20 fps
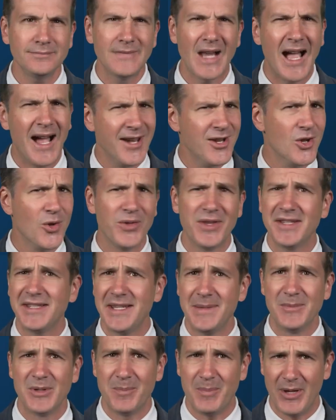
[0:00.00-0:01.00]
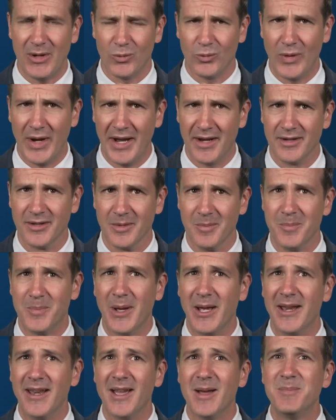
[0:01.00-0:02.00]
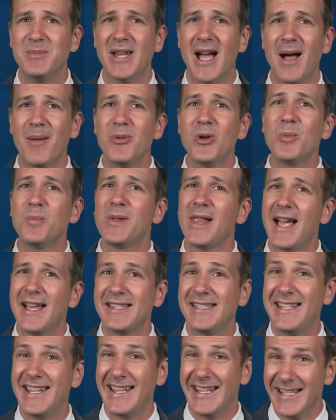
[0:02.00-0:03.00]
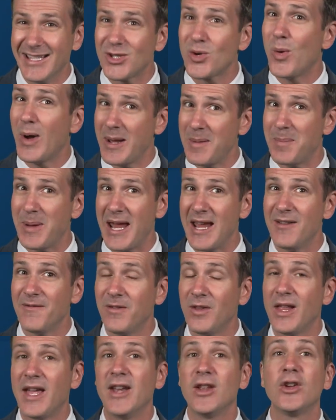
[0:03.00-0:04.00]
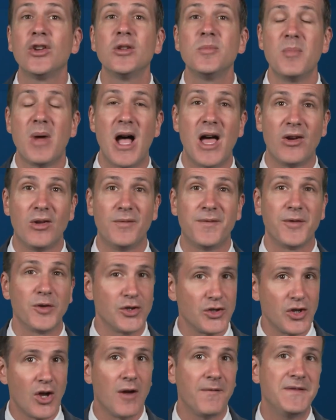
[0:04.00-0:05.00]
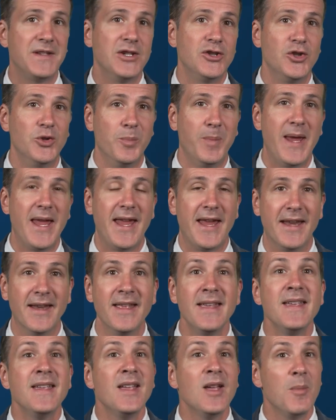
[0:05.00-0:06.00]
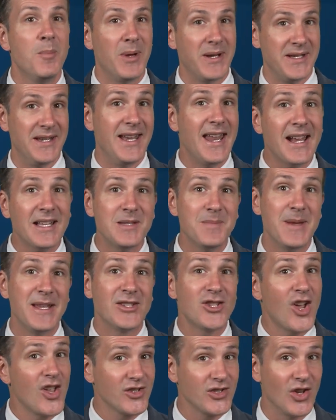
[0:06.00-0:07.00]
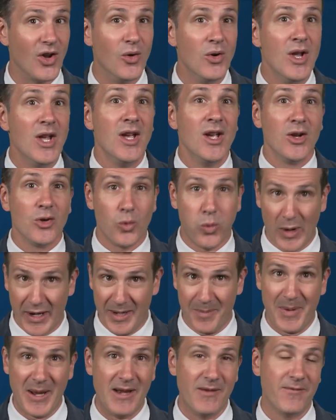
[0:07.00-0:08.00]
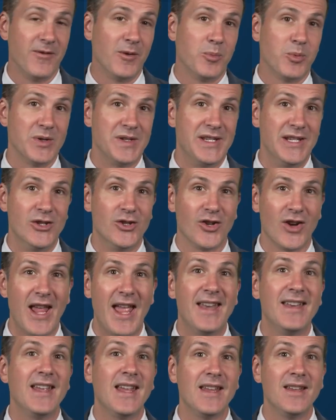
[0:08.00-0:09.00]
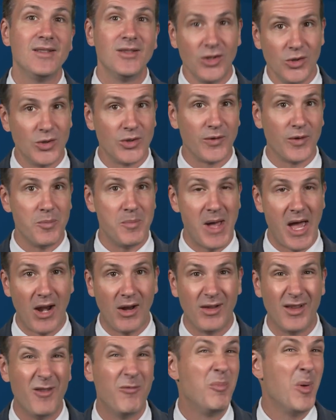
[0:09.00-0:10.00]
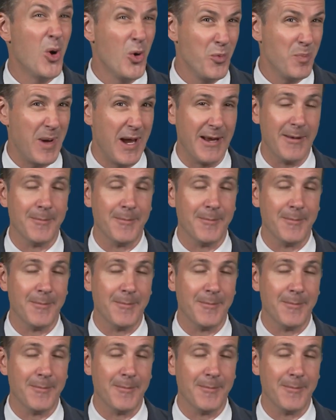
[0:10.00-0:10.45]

I know this seems a bit random, but abdominoplasty is quite painful and a good model for soft tissue pain. Bunionectomy is also quite a painful procedure and a useful model of bone pain.